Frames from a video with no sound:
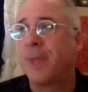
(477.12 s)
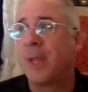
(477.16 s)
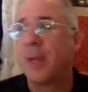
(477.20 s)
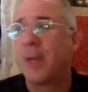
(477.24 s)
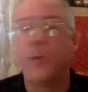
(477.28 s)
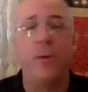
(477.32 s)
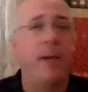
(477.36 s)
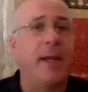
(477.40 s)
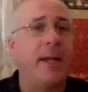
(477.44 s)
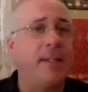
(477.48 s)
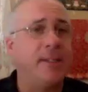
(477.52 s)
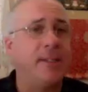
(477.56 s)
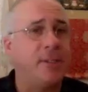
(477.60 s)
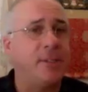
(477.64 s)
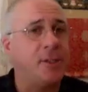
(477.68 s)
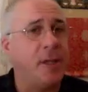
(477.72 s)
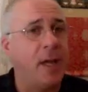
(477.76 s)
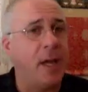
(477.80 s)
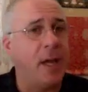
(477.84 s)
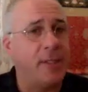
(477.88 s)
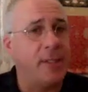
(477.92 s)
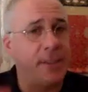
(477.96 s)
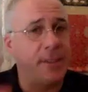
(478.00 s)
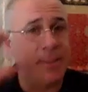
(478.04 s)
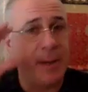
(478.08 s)
going into
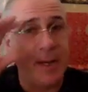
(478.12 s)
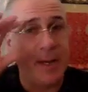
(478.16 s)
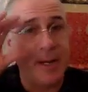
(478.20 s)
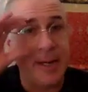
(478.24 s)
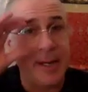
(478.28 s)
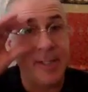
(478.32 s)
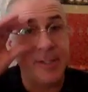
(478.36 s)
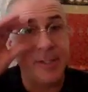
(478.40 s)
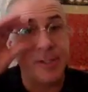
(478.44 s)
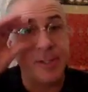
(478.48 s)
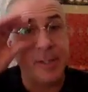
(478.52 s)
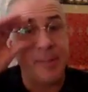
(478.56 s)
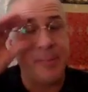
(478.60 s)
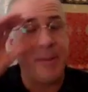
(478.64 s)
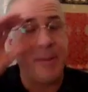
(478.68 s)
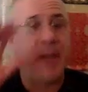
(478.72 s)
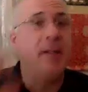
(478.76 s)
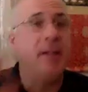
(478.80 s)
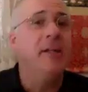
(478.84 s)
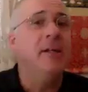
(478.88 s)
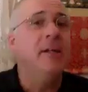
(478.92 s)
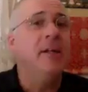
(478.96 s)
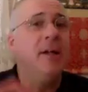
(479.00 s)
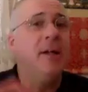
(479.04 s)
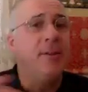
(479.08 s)
Tibetan history,
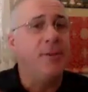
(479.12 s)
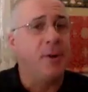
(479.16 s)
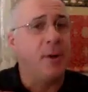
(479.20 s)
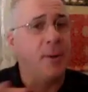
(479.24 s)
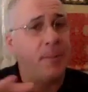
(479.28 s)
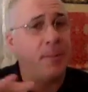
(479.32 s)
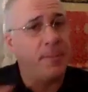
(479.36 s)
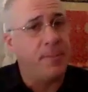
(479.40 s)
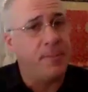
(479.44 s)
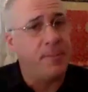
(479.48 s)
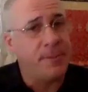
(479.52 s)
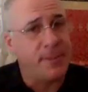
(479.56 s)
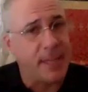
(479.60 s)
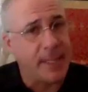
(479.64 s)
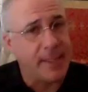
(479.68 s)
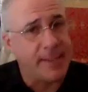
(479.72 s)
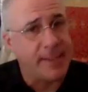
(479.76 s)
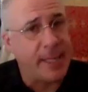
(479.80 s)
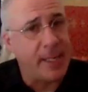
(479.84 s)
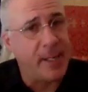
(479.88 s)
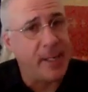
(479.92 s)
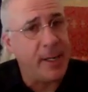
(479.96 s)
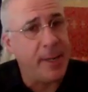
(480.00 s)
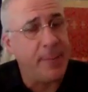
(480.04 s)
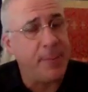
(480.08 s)
but there are
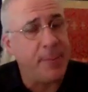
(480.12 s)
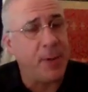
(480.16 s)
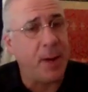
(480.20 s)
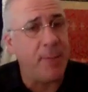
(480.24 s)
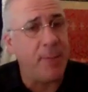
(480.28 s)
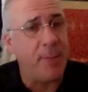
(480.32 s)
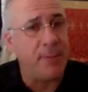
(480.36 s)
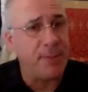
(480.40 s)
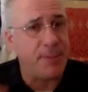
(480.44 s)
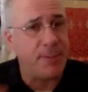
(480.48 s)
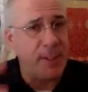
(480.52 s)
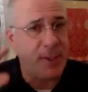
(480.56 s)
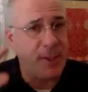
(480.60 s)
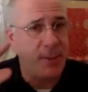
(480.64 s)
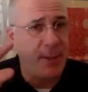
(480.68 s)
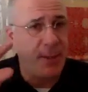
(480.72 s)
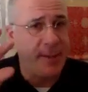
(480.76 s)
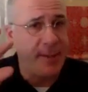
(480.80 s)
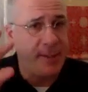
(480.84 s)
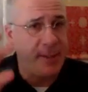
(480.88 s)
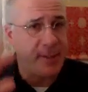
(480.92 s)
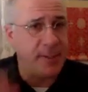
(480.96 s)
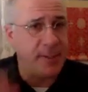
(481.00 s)
sectarian problems between the